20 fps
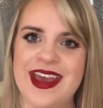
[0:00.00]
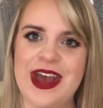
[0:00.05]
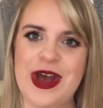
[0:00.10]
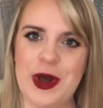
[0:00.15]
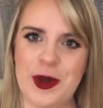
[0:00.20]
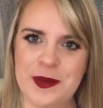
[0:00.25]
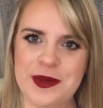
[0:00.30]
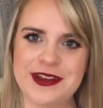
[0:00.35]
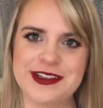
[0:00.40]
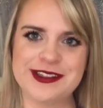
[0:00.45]

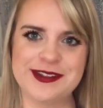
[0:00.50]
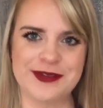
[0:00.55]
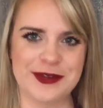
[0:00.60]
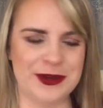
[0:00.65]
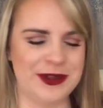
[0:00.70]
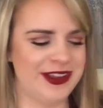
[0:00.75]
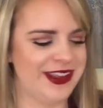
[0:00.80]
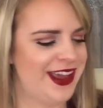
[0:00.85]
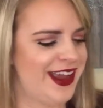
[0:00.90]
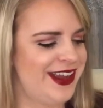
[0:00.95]
help
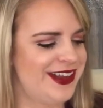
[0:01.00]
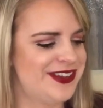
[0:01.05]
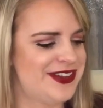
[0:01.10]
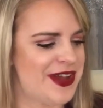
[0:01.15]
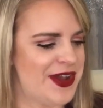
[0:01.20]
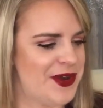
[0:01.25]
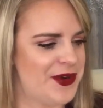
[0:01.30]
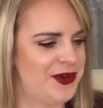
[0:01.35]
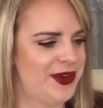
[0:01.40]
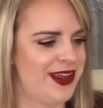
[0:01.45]
exfoliate,
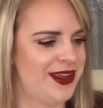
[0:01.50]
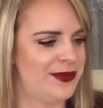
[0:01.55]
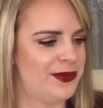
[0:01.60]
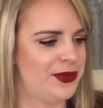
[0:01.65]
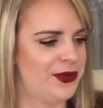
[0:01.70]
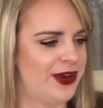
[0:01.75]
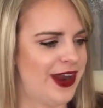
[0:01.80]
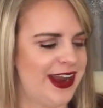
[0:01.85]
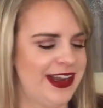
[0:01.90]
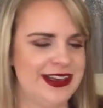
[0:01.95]
tone, and
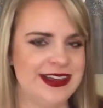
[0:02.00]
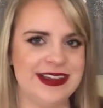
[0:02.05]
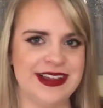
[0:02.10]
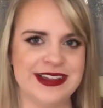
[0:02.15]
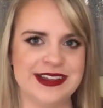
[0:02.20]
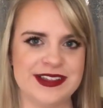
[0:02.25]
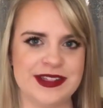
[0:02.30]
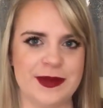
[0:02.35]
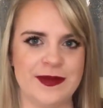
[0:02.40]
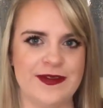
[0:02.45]
brighten.
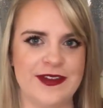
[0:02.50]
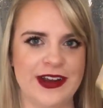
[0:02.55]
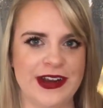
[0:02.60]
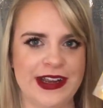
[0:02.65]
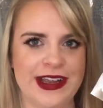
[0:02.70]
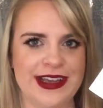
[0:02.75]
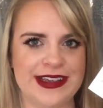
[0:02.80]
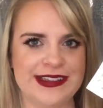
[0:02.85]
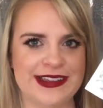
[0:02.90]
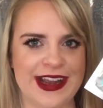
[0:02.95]
So I'm
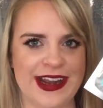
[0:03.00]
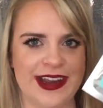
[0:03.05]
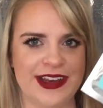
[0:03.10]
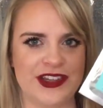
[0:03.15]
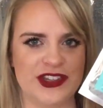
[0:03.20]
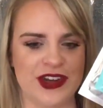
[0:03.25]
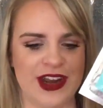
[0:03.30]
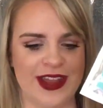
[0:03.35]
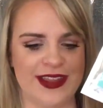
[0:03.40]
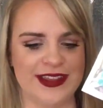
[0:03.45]
very excited to
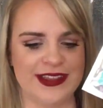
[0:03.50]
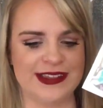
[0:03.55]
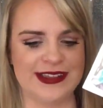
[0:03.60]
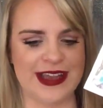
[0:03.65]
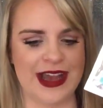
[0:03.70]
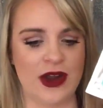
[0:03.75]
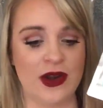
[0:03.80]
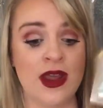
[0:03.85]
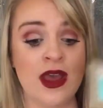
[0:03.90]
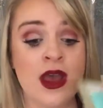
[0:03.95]
try this
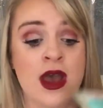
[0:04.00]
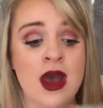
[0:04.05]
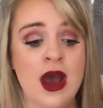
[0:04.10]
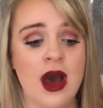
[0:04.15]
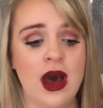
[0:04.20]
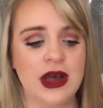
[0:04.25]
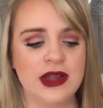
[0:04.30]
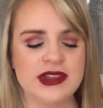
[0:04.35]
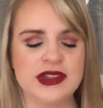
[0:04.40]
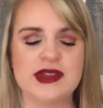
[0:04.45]
out.
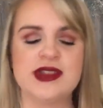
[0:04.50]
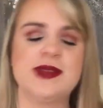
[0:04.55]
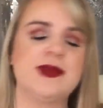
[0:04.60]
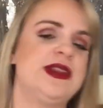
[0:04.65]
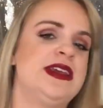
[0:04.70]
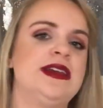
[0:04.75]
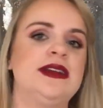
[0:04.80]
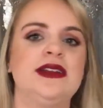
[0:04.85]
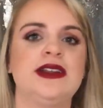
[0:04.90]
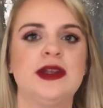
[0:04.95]
Also
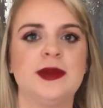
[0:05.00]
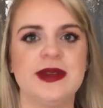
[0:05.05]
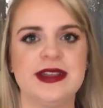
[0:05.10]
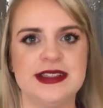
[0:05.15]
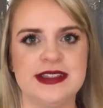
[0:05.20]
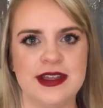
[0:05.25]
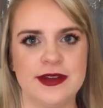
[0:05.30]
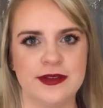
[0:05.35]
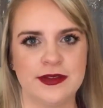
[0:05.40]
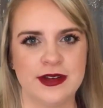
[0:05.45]
something a little bit
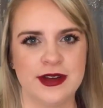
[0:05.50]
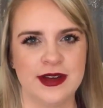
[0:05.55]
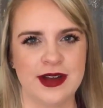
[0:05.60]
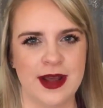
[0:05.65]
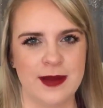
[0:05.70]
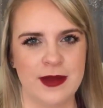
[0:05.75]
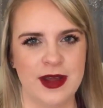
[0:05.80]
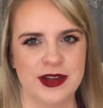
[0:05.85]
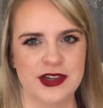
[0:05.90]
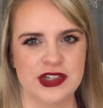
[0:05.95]
different.
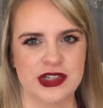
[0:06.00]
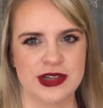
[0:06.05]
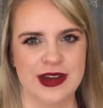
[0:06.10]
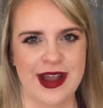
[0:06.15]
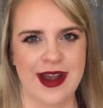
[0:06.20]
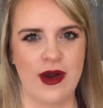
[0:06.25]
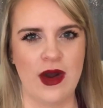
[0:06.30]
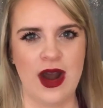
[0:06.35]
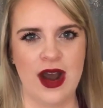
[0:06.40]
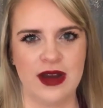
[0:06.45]
I'm not sure
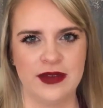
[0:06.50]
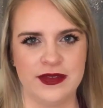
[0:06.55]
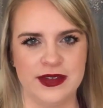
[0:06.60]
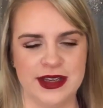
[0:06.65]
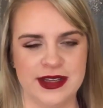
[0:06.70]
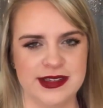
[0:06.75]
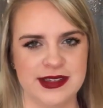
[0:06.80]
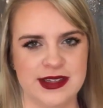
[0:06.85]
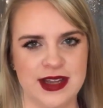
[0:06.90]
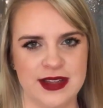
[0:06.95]
how often
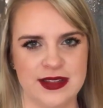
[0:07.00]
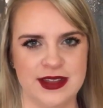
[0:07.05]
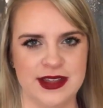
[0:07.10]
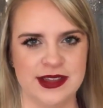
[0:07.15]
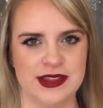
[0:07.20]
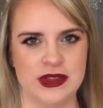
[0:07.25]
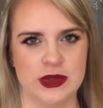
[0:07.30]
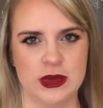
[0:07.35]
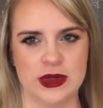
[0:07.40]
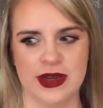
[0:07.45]
it's done
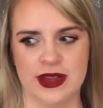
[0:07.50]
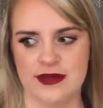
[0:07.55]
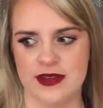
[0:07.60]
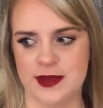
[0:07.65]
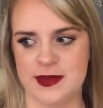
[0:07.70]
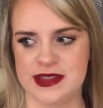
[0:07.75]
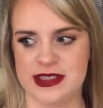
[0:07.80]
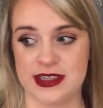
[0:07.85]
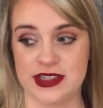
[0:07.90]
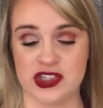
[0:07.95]
this or if
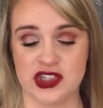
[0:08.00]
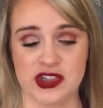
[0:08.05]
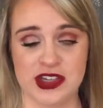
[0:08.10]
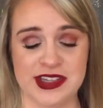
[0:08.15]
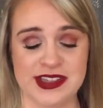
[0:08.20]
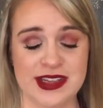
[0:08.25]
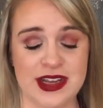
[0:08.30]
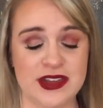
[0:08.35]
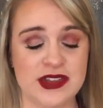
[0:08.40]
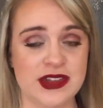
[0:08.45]
Ipsy is
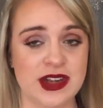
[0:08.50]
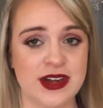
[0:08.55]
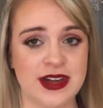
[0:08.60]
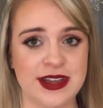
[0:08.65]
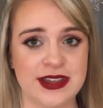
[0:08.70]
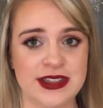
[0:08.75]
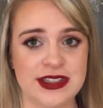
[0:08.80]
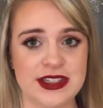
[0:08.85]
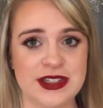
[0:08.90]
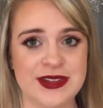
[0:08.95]
just now
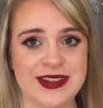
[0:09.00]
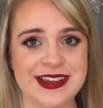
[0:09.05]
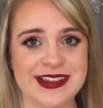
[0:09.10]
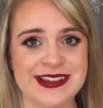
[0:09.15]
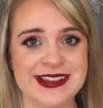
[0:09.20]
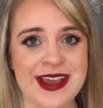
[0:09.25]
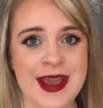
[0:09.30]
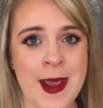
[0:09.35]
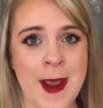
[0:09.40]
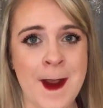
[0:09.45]
starting to do
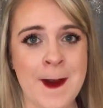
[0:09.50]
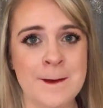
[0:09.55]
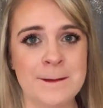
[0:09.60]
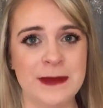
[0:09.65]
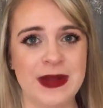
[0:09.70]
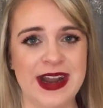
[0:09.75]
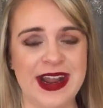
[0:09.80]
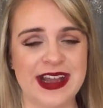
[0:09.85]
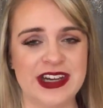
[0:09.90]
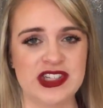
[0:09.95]
this,
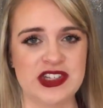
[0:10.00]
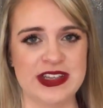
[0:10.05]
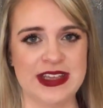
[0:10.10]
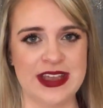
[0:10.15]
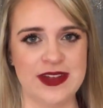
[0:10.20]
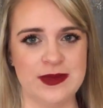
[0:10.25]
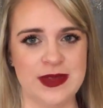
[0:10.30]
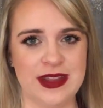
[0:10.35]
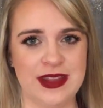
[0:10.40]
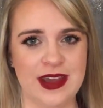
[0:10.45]
but it actually
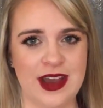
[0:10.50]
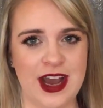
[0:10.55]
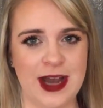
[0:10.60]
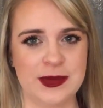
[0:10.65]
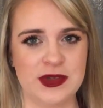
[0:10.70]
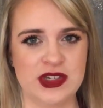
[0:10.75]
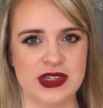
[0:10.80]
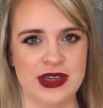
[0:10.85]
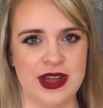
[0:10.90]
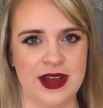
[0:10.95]
gave me the
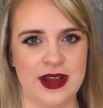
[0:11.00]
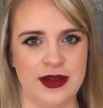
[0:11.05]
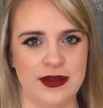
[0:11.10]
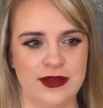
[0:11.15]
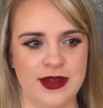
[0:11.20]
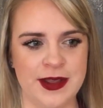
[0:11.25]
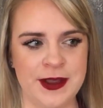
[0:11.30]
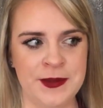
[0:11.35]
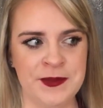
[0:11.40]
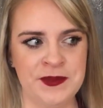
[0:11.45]
option
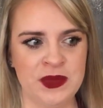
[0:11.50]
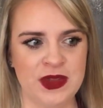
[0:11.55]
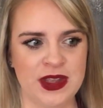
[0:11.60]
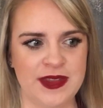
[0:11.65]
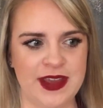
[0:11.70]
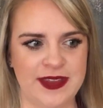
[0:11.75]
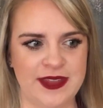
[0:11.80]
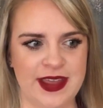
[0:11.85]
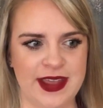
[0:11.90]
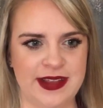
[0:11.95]
of,
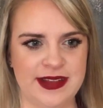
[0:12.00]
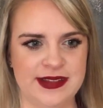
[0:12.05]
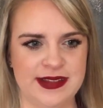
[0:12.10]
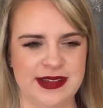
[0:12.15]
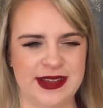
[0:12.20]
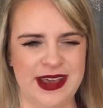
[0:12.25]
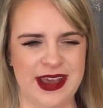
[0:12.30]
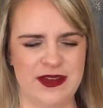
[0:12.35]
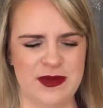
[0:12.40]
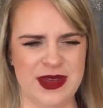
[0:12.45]
like, they
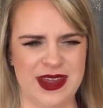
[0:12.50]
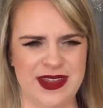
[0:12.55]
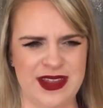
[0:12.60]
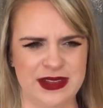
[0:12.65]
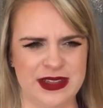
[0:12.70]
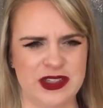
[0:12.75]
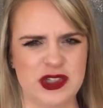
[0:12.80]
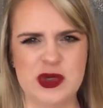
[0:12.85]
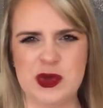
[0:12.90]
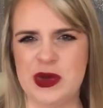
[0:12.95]
gave me, I think,
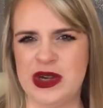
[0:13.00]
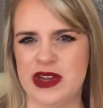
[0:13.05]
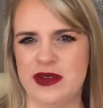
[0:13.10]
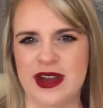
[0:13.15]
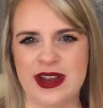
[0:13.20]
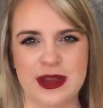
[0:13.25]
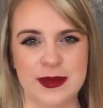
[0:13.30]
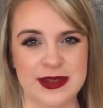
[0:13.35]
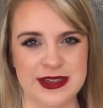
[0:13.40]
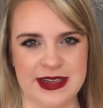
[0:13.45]
like twenty
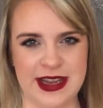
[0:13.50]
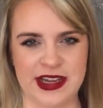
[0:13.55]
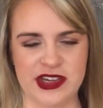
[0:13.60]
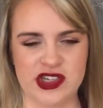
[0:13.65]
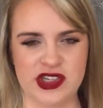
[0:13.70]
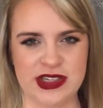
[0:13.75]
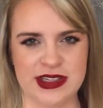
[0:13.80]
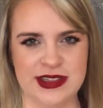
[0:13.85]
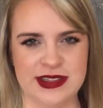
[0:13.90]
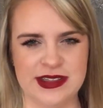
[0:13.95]

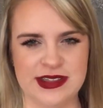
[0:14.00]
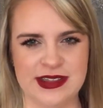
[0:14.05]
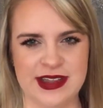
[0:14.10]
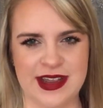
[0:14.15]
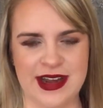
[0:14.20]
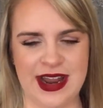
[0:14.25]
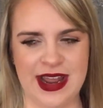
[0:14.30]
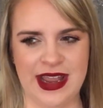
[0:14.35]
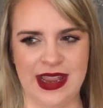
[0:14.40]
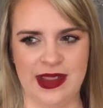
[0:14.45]
recommendations,
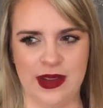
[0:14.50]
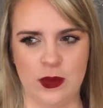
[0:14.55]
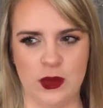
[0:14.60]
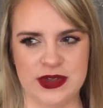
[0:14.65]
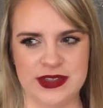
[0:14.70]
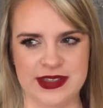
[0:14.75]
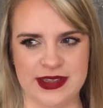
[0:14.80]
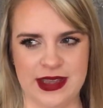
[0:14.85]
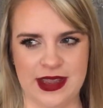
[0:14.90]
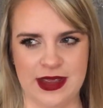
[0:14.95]
and I
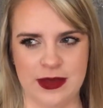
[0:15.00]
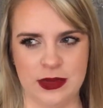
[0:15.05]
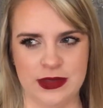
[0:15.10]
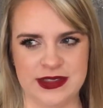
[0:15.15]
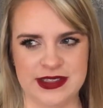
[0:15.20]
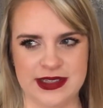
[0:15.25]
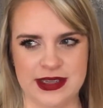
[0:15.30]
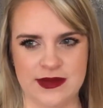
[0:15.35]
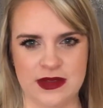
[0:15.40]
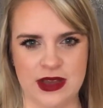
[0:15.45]
was able
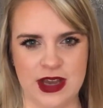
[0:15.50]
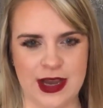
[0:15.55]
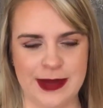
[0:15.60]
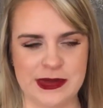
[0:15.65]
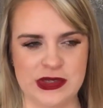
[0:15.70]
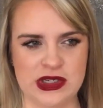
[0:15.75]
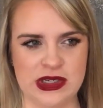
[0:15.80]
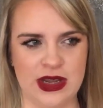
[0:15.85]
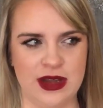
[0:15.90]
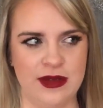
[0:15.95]
to give the
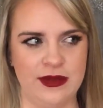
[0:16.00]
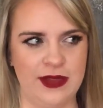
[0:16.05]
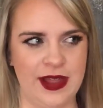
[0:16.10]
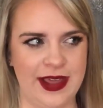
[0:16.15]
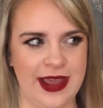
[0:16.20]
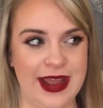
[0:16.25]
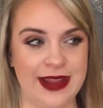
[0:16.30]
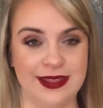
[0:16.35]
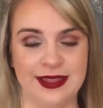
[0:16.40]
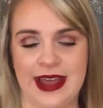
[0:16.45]
option of,
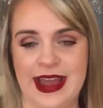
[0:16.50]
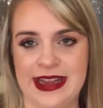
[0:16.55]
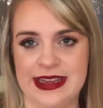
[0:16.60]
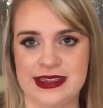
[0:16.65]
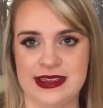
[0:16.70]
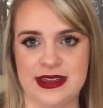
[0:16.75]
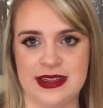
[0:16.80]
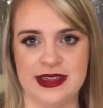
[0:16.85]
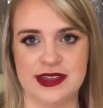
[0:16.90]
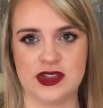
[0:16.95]
like, I
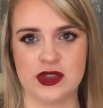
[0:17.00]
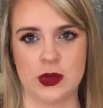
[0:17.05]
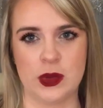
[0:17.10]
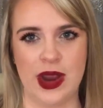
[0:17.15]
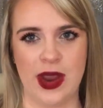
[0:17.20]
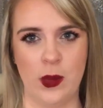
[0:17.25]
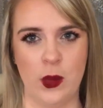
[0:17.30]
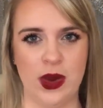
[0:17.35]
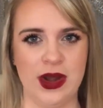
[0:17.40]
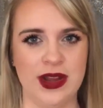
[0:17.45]
like this or
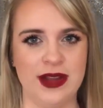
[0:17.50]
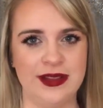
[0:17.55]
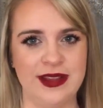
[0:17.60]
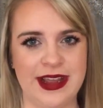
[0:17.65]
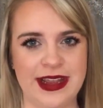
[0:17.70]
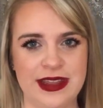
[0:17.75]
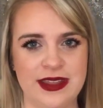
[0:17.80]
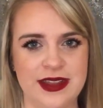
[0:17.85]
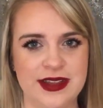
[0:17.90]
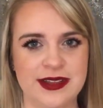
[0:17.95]
I wouldn't
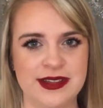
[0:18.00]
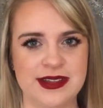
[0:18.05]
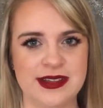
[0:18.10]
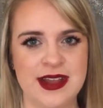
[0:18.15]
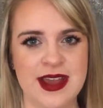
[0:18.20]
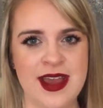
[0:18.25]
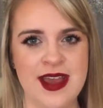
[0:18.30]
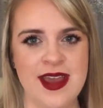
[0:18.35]
like this.